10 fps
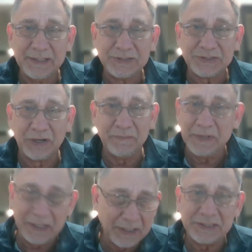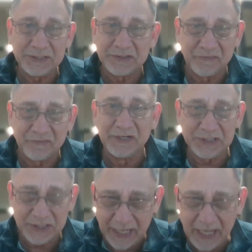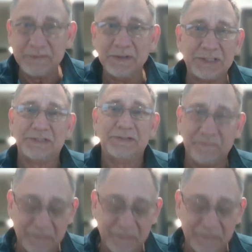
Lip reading: So English is the first language.